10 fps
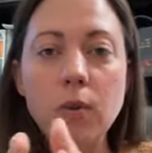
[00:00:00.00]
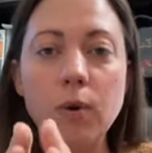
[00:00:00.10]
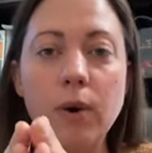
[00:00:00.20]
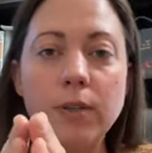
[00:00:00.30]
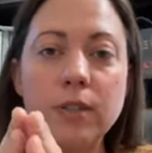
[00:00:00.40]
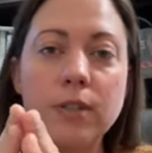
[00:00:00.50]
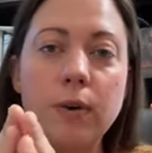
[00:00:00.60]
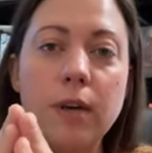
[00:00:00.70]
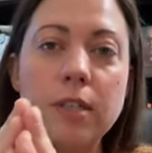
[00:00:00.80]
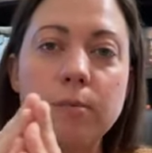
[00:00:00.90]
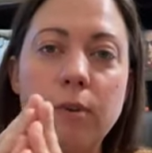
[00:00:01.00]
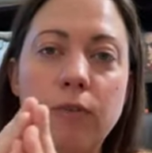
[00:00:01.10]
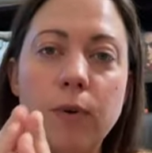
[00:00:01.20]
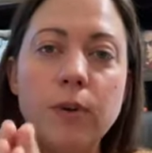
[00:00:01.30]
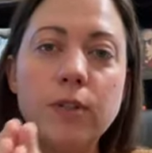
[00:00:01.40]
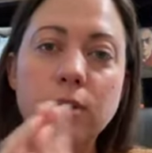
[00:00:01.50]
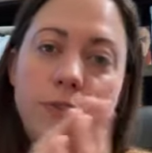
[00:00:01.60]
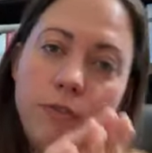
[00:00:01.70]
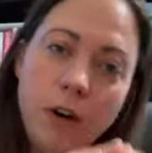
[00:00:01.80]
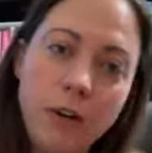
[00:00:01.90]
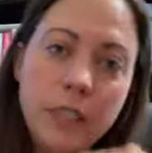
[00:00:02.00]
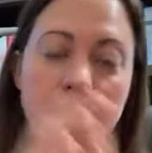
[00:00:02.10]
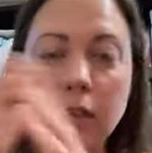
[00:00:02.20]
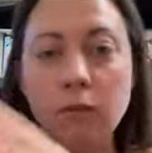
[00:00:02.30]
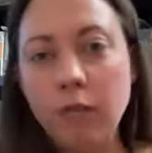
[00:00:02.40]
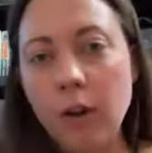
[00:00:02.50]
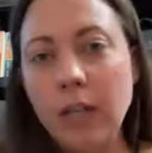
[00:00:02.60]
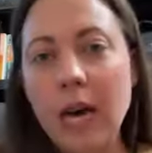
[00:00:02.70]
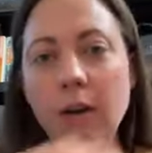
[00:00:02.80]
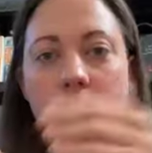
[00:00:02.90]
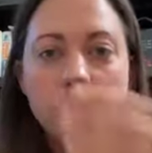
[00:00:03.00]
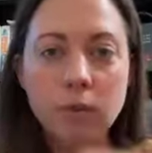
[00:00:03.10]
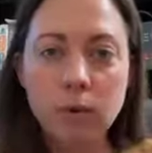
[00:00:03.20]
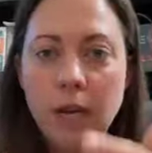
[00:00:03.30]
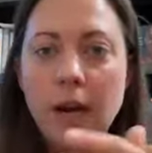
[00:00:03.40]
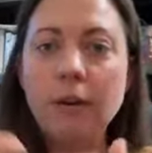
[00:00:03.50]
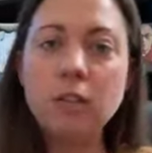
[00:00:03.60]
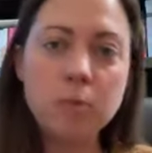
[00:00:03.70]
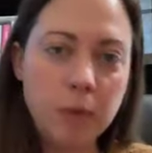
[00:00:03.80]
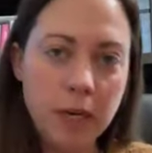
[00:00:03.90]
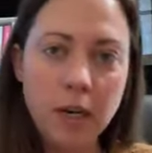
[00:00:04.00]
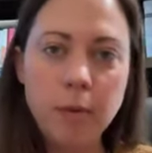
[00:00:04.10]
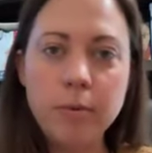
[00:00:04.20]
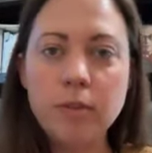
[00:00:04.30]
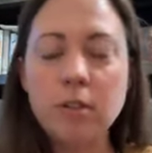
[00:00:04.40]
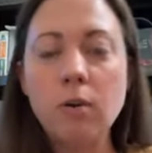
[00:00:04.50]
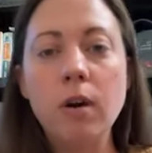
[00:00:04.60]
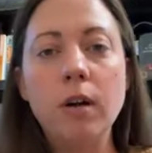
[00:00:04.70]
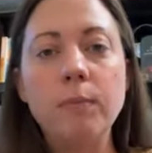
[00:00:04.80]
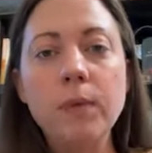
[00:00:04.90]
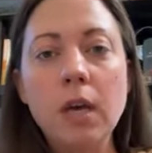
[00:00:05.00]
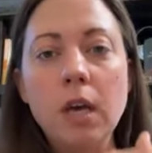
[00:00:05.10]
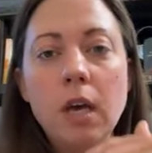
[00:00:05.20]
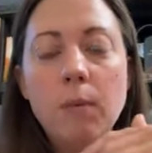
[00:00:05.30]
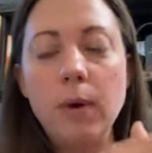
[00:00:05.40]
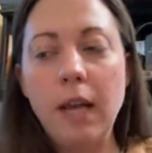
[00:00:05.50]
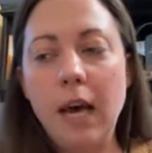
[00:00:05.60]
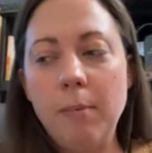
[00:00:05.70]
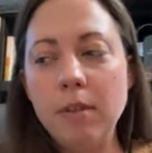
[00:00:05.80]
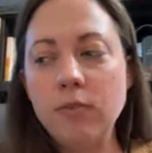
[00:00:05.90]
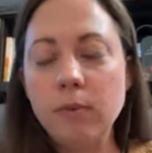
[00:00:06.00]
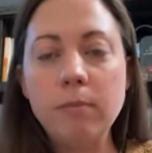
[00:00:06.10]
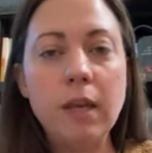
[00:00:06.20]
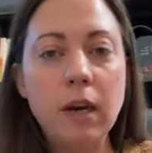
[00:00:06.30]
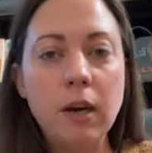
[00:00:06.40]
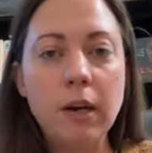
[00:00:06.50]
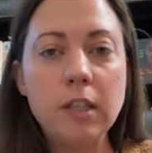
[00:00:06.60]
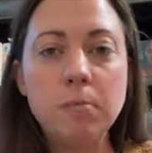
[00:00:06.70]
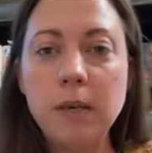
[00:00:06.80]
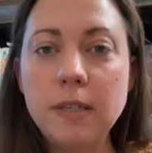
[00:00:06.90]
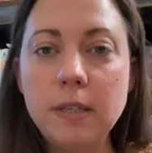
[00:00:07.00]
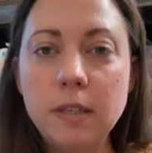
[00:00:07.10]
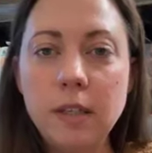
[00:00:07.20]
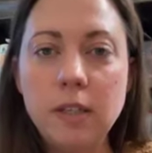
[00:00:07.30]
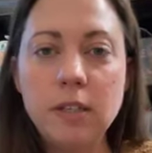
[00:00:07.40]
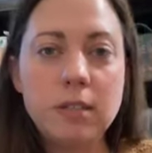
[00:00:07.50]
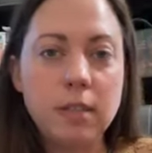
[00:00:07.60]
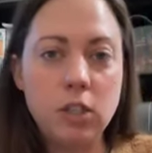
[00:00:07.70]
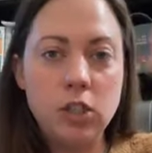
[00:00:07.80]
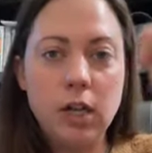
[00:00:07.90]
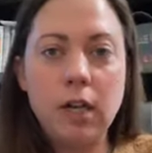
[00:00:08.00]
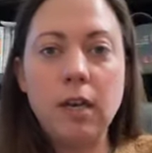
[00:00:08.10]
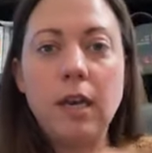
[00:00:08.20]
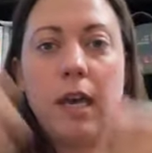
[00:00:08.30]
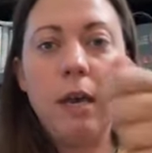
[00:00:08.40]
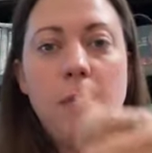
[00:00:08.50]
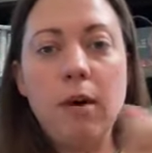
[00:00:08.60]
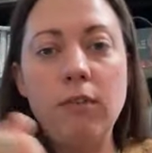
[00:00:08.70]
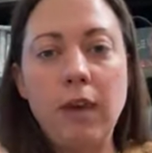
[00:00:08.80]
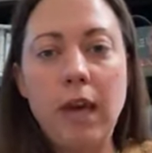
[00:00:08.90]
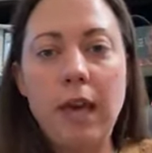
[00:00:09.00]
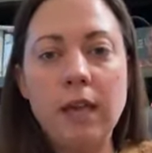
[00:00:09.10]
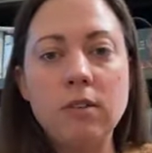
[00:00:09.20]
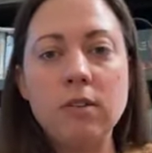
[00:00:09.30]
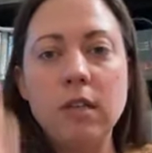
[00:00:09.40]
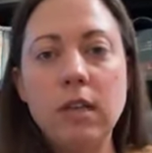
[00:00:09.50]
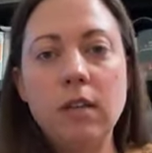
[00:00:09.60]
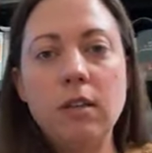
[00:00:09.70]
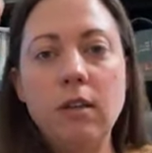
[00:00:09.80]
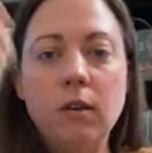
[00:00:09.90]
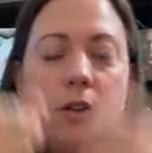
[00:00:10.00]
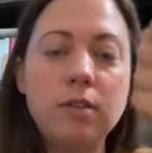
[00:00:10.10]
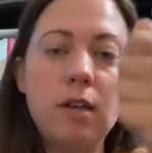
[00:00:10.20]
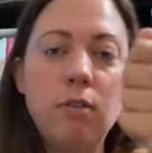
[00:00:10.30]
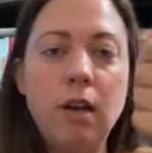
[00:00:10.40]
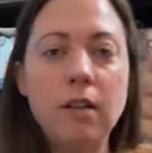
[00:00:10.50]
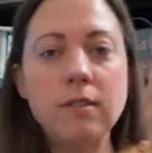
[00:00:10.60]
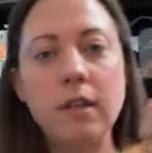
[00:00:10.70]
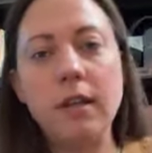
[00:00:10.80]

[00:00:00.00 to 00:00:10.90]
The horse is going to be forced to fall in and fall out and slow down and speed up and so on. And what happens from there is basically just a Jenga game of aids, inside rein,